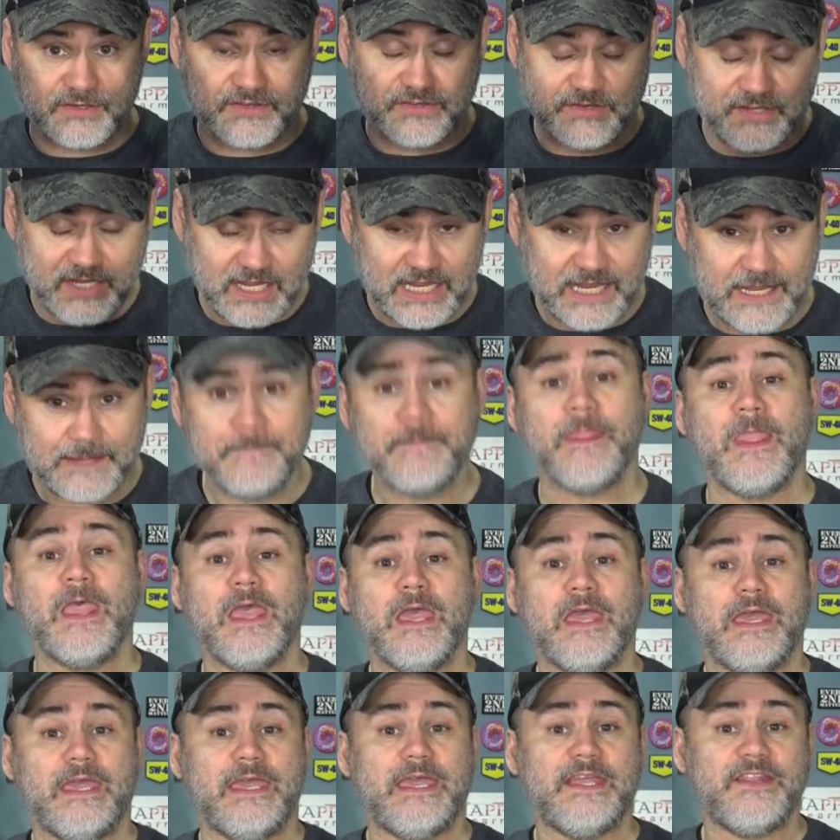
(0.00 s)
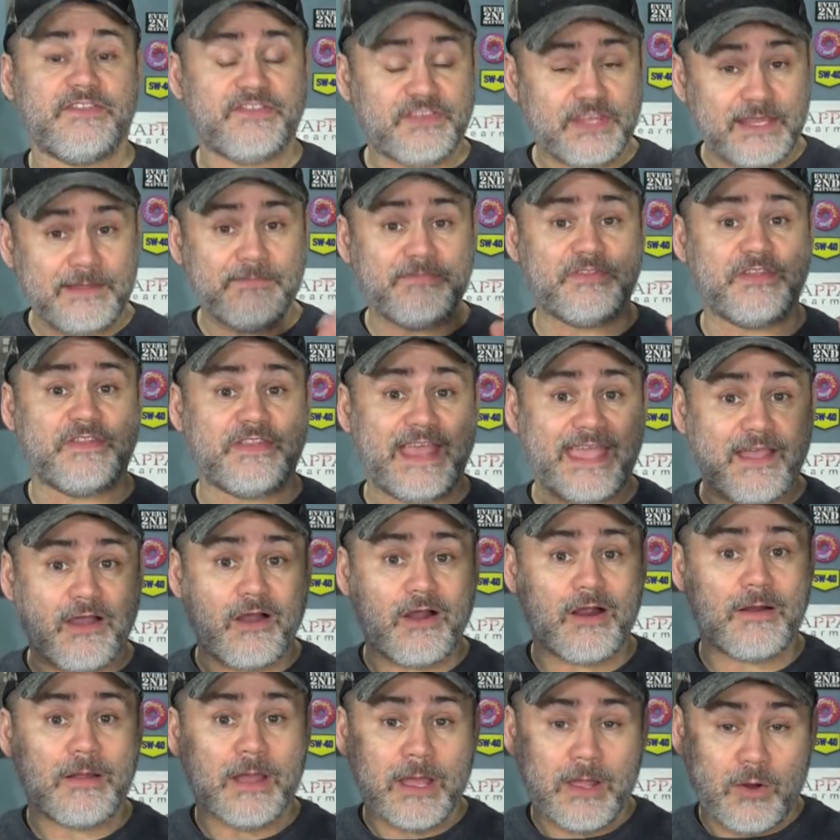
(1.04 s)
C, it seems that they
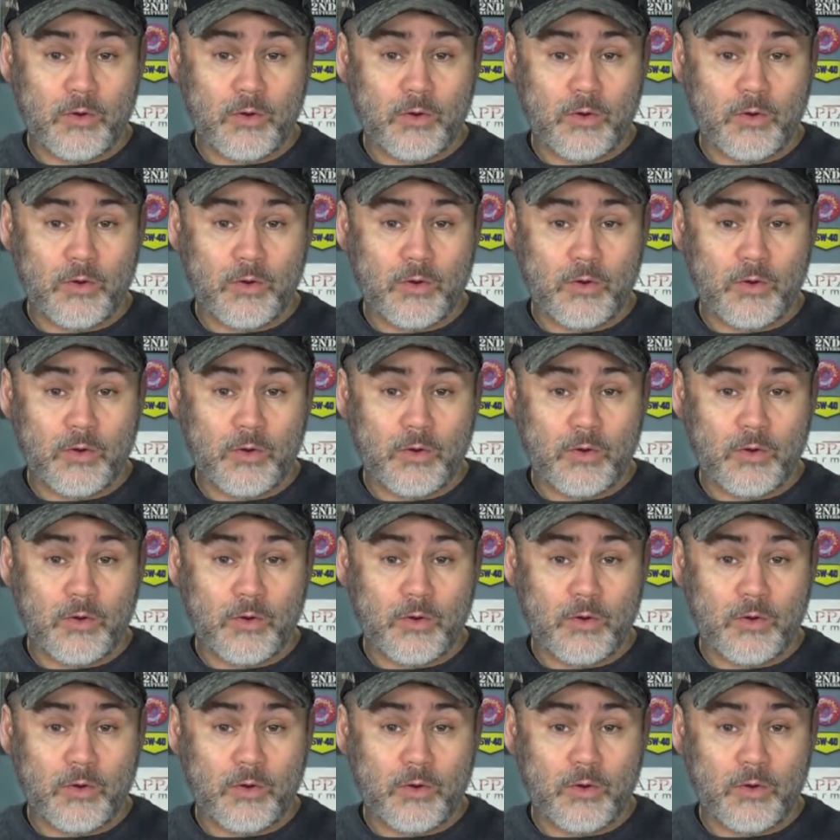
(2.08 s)
are